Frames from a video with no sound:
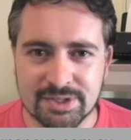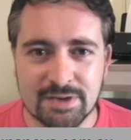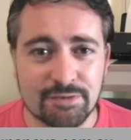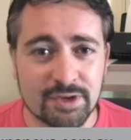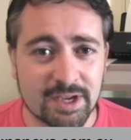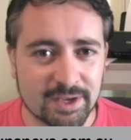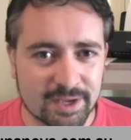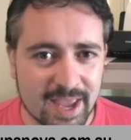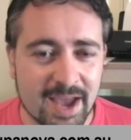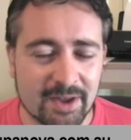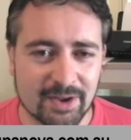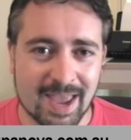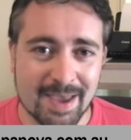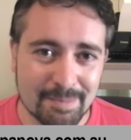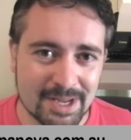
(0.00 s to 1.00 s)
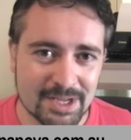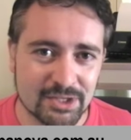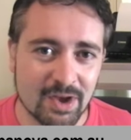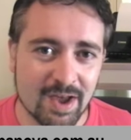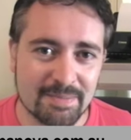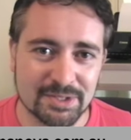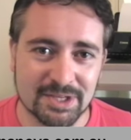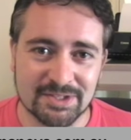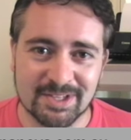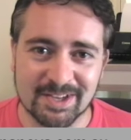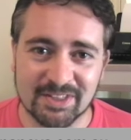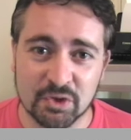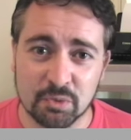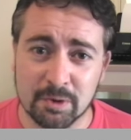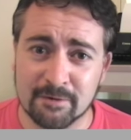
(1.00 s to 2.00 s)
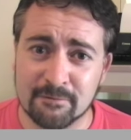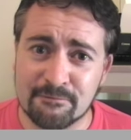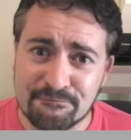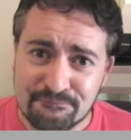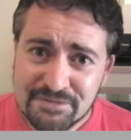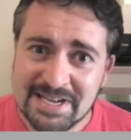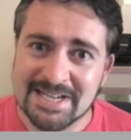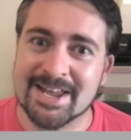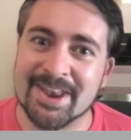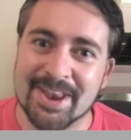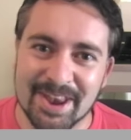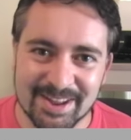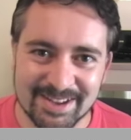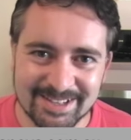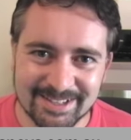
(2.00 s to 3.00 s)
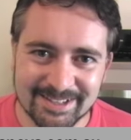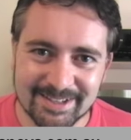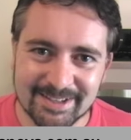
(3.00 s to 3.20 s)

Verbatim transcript: and see if you can count how many times I said the word fun.